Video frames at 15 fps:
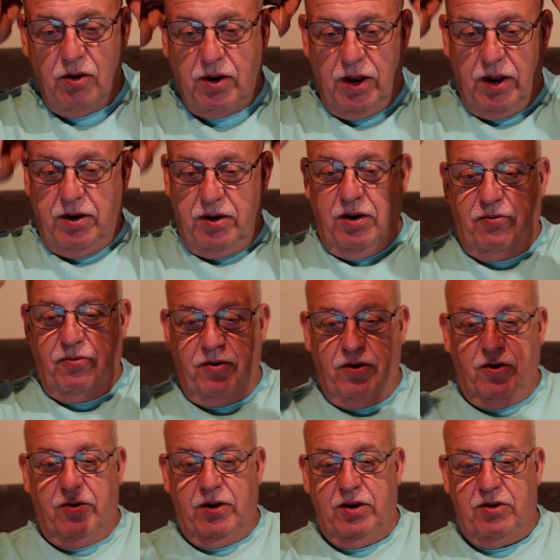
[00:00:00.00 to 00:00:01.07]
at different
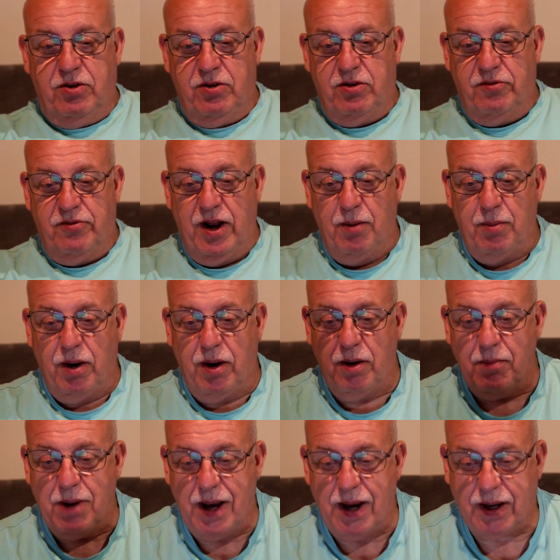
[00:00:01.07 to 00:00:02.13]
greases available on the
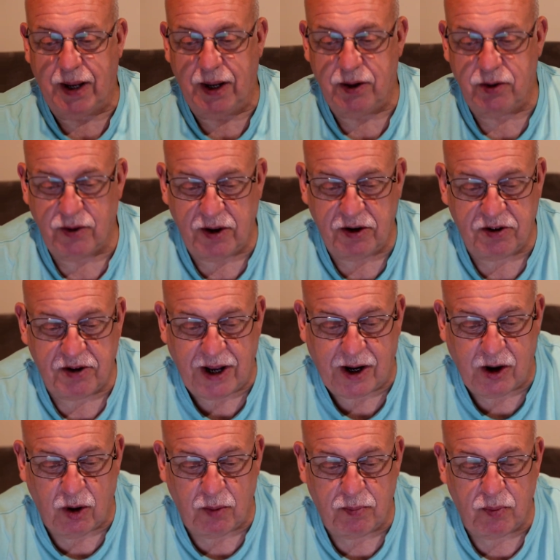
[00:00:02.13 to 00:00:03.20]
market. Do they
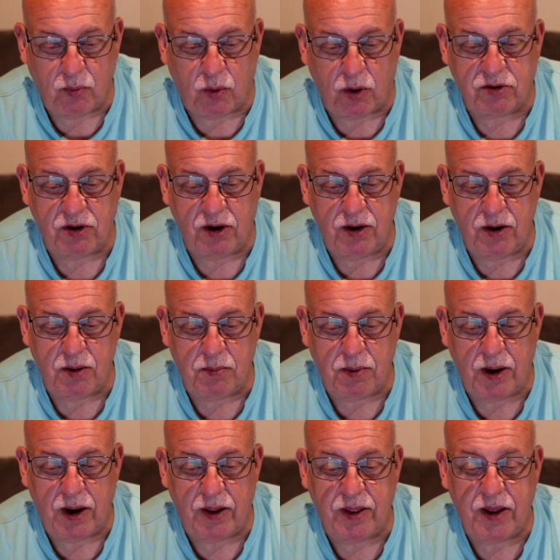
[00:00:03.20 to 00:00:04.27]
stack up? What's in them?
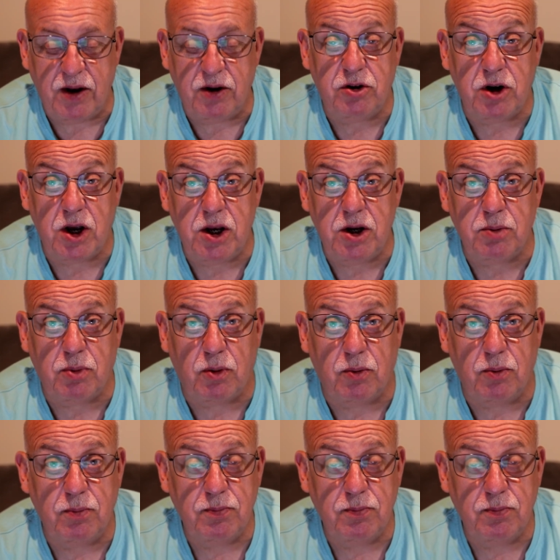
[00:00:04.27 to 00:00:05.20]
And are they interchangeable?